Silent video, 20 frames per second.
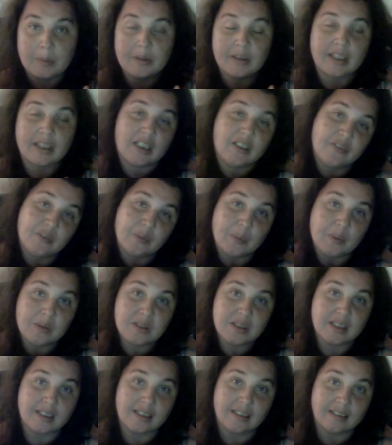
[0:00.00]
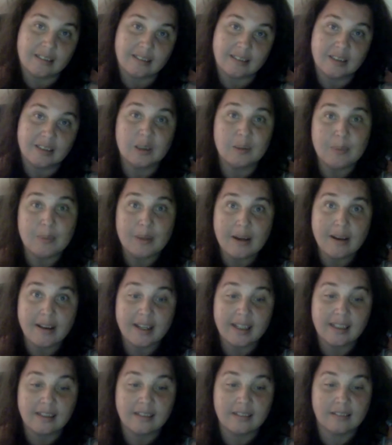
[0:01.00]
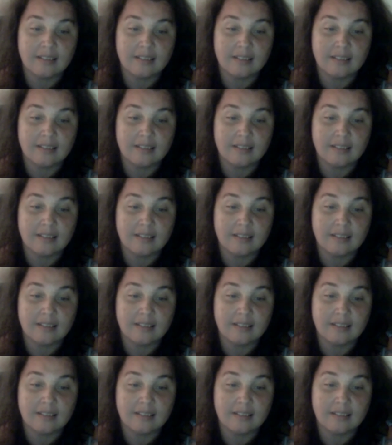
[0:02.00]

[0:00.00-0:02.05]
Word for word: Thank you for watching. Goodbye.